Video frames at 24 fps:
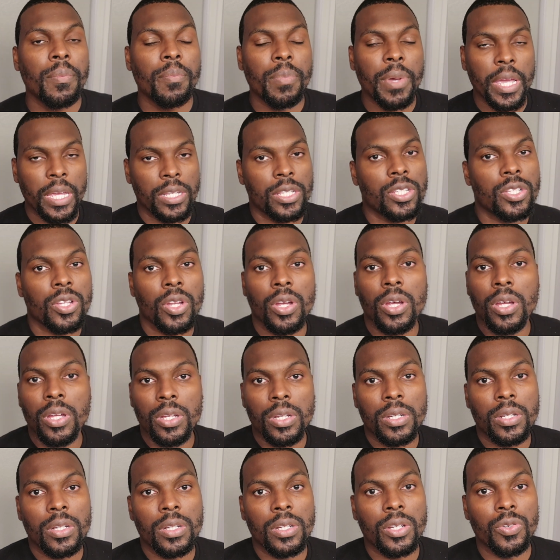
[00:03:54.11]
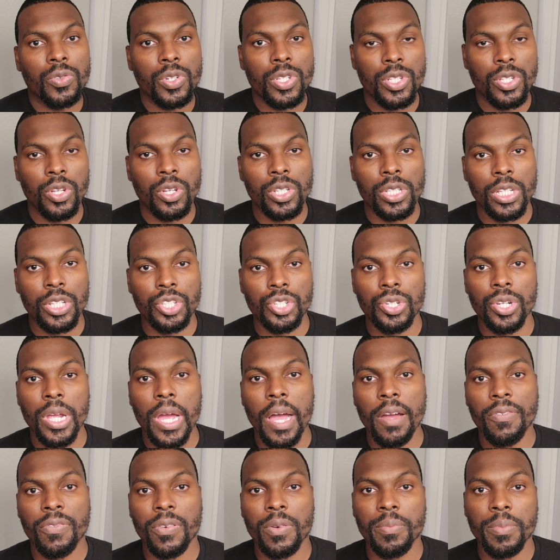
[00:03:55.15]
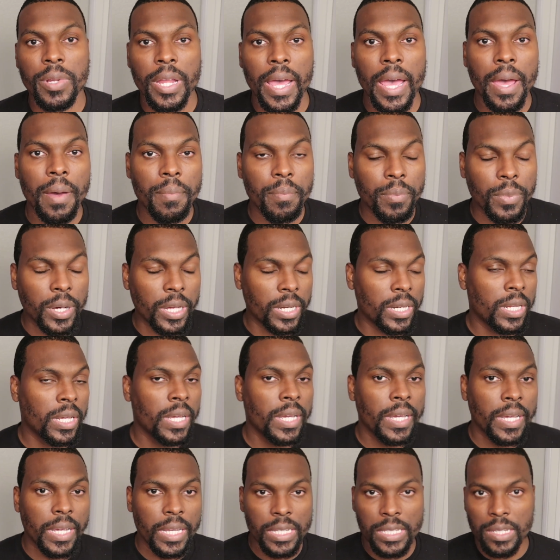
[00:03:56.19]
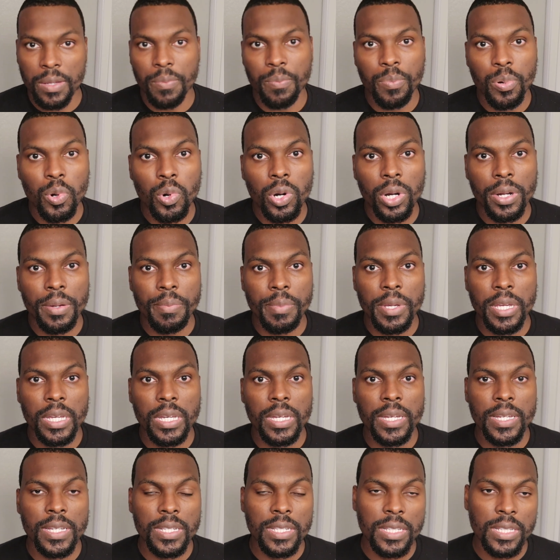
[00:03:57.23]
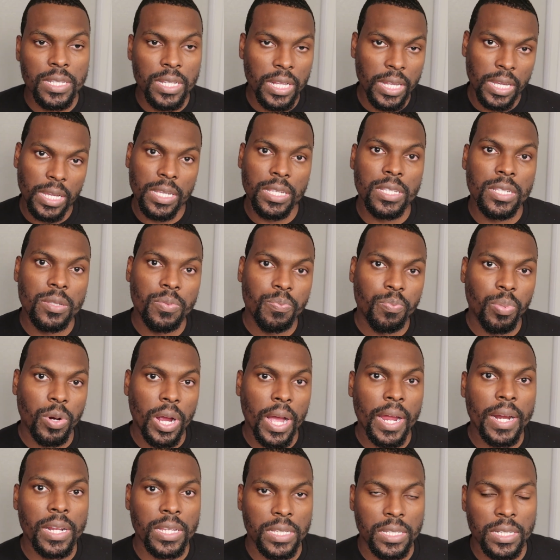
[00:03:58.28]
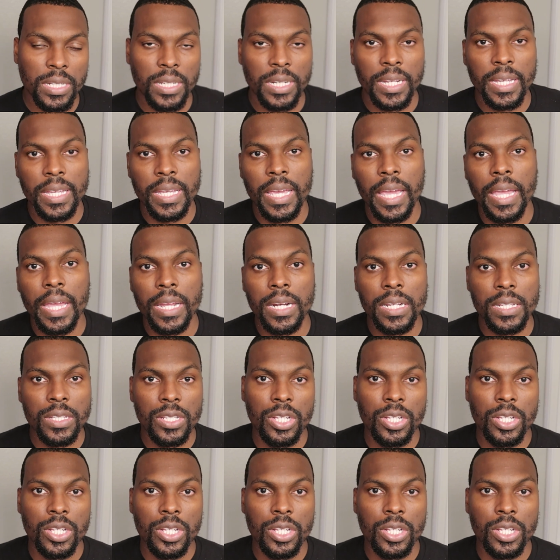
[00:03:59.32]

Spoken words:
based on the results that you got from that. But it's important because these products are going to cater